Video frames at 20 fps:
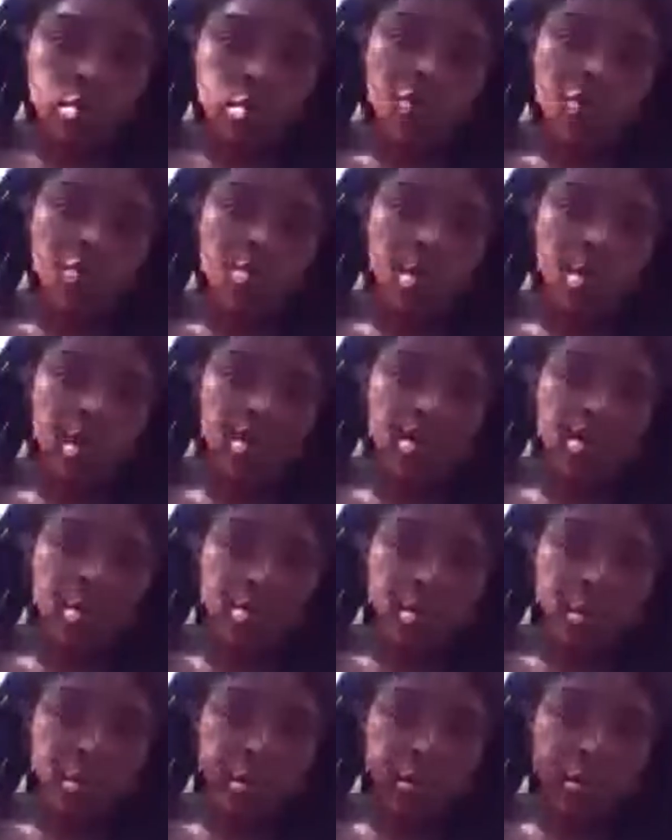for Black
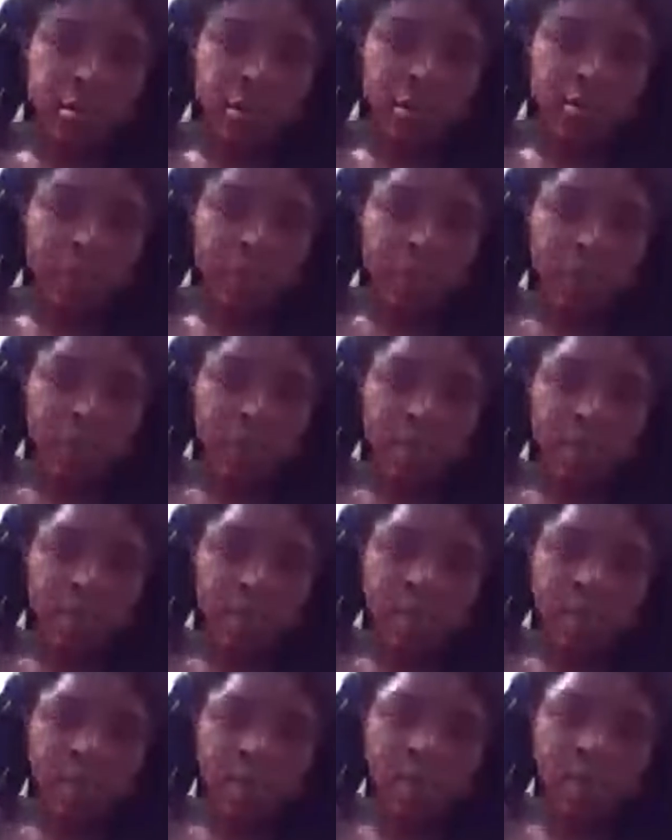Fertility because
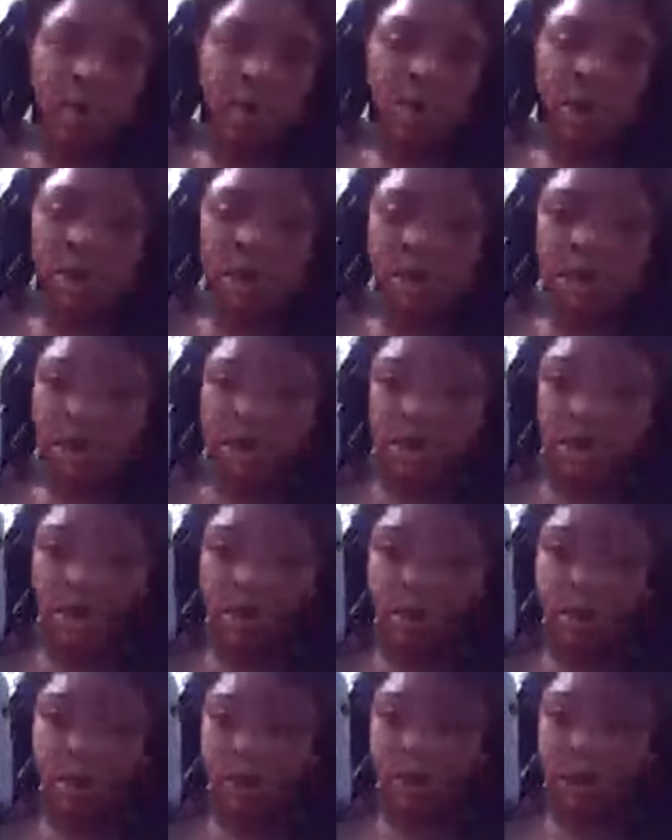you all actually
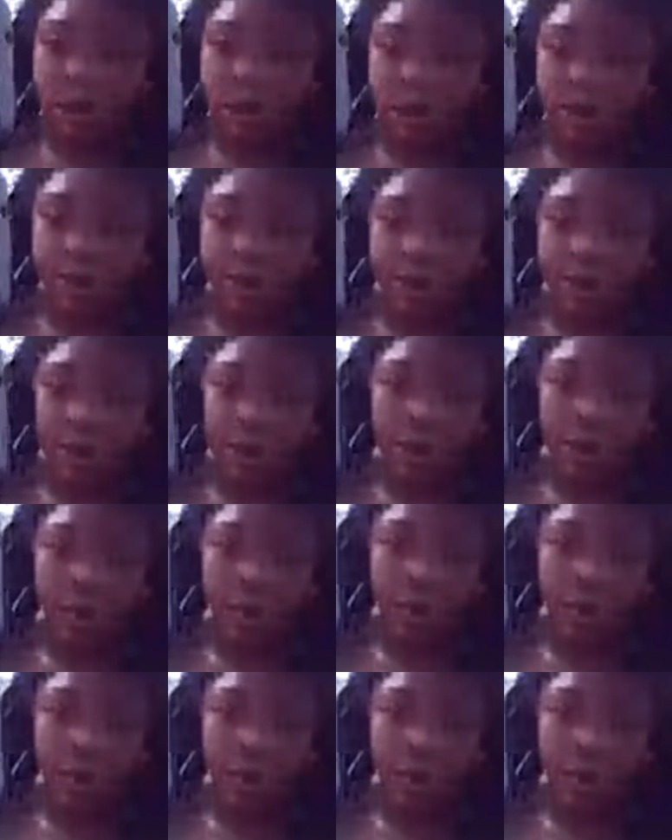showed me some love,